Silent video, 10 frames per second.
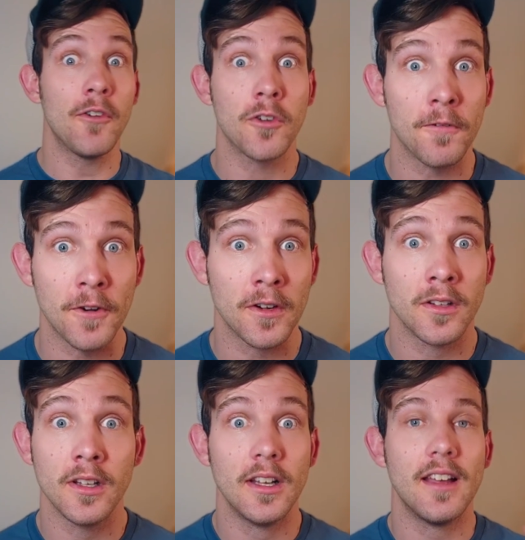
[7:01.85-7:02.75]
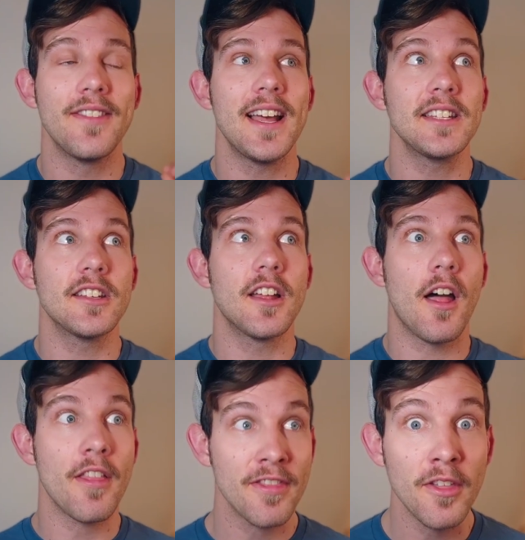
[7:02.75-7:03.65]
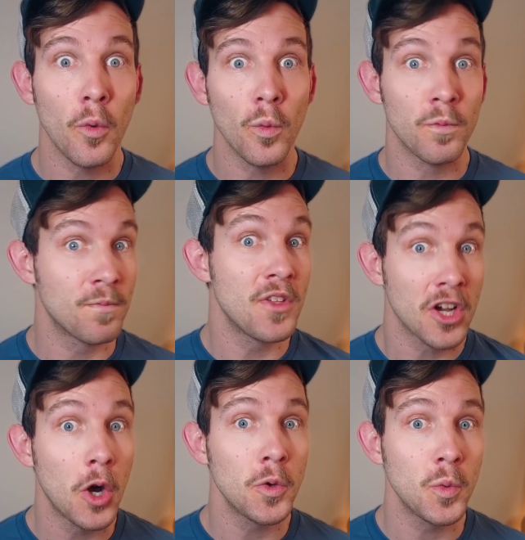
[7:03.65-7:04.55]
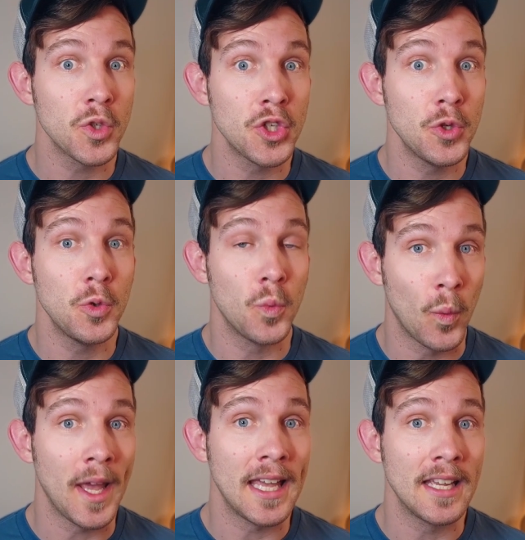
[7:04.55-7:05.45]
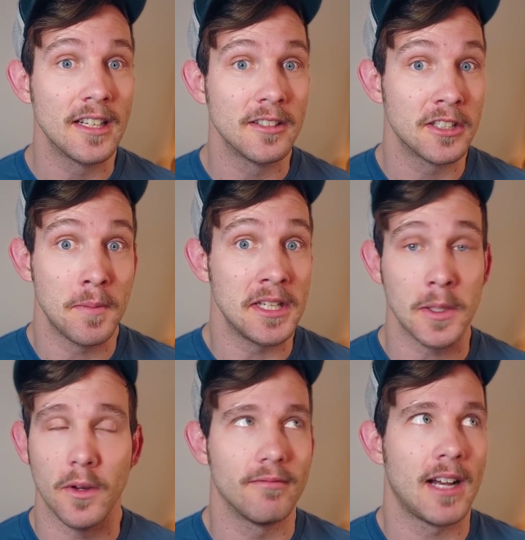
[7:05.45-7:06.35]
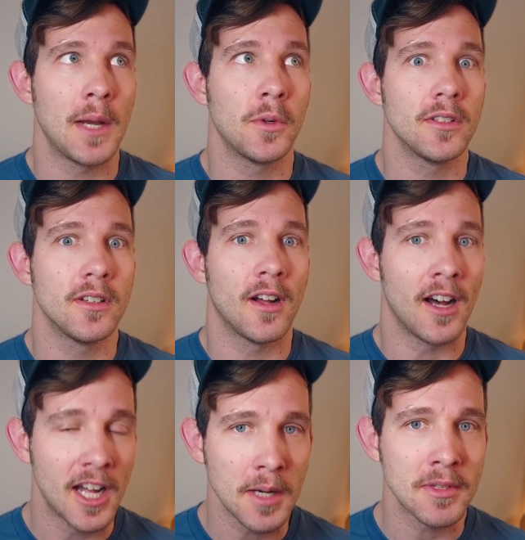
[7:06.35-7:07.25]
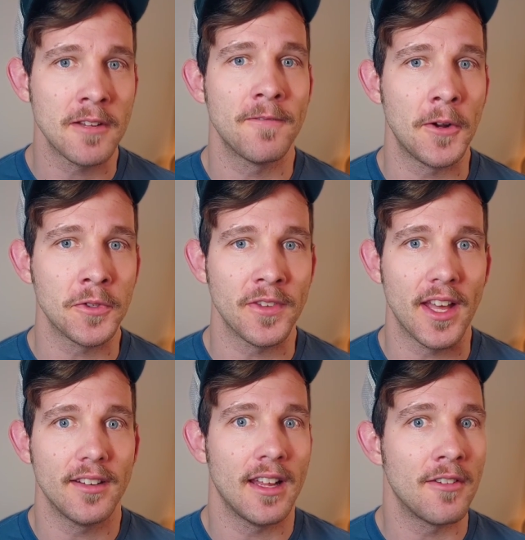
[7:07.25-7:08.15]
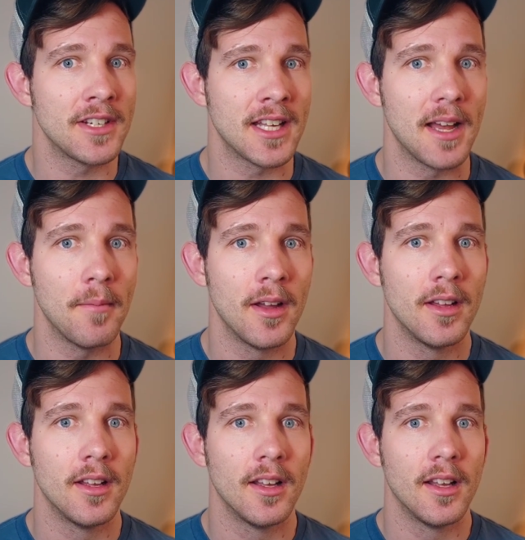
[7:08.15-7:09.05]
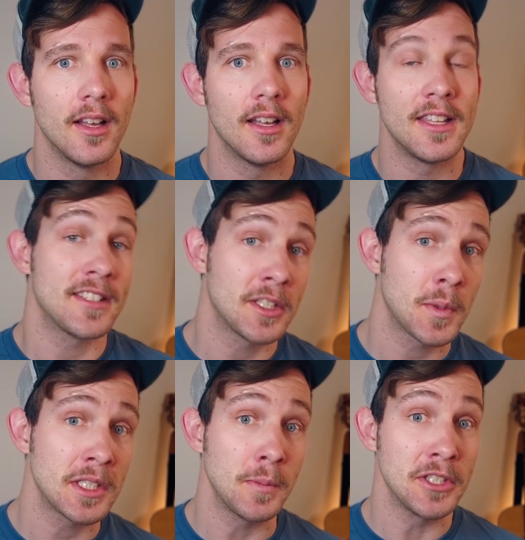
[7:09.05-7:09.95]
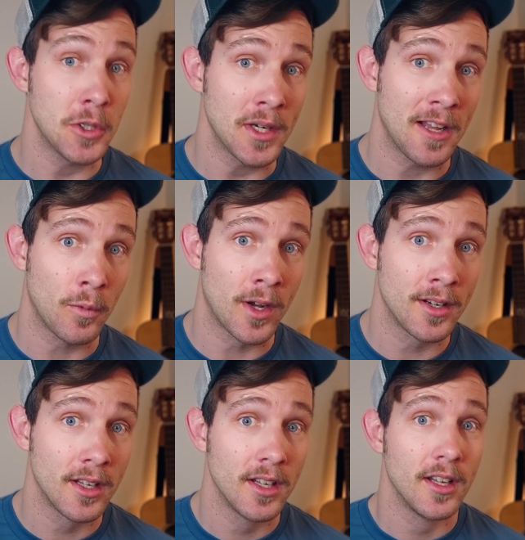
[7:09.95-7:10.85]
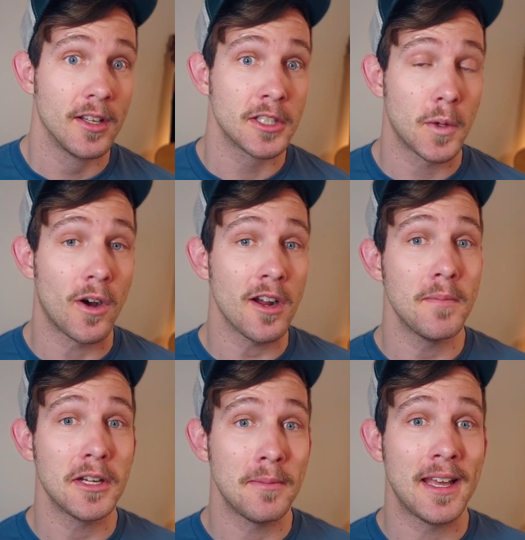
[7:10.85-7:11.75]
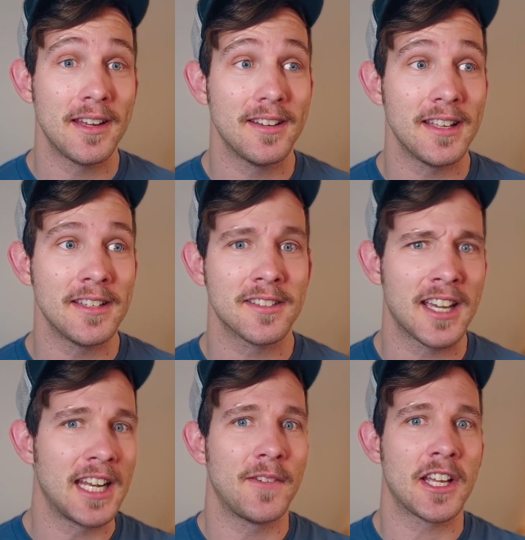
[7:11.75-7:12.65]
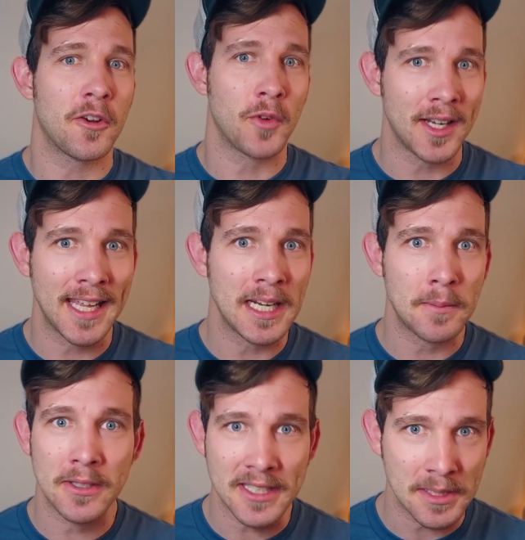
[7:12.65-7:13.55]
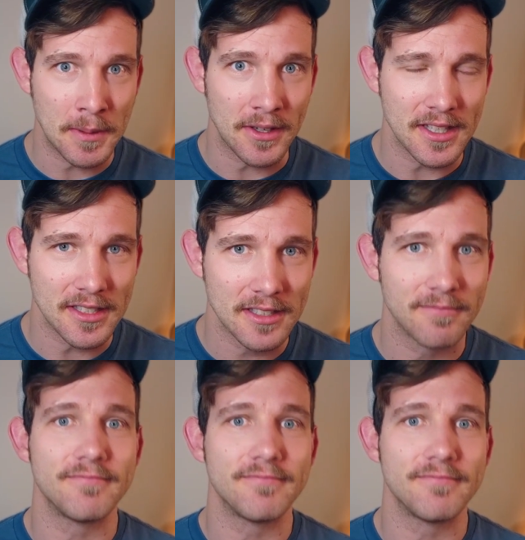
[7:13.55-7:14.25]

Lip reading: a referral, that's the go-to way to meet someone. I will 100% vouch for that every time. In this situation, we don't have one, so our middleman is kind of like a relatable experience,